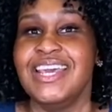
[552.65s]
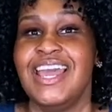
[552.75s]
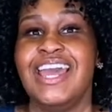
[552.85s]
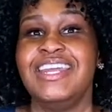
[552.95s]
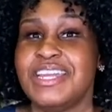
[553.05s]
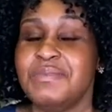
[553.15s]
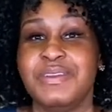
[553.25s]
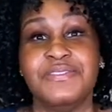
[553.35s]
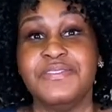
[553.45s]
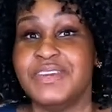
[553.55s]
and it can be
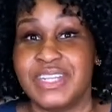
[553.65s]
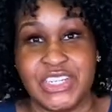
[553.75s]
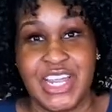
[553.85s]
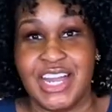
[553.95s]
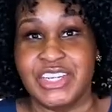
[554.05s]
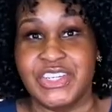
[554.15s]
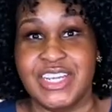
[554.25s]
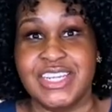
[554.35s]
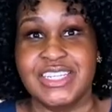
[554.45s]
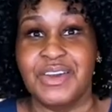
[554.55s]
really challenging
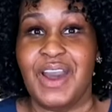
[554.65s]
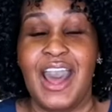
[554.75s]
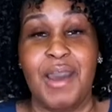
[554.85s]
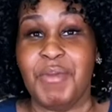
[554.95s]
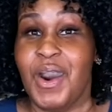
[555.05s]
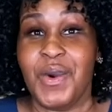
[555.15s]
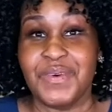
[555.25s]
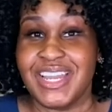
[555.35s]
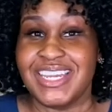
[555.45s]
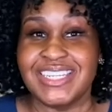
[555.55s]
and so i'm
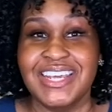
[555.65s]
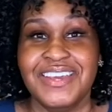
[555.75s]
always